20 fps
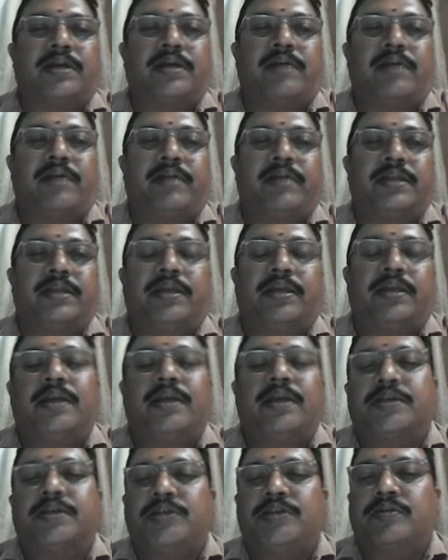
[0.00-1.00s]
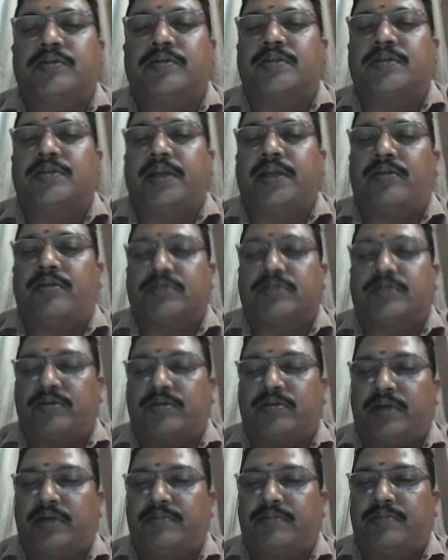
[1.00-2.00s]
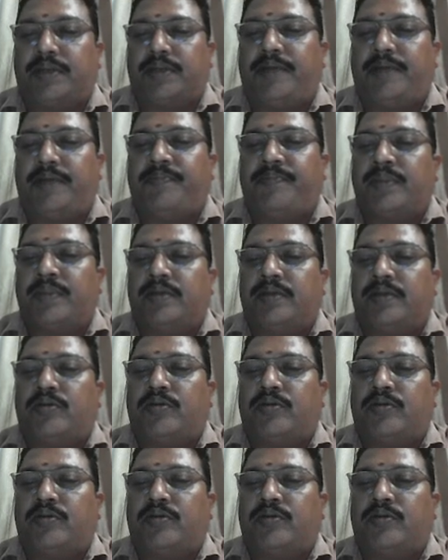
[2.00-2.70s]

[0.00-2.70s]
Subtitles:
covering the CO3 course outcome 3,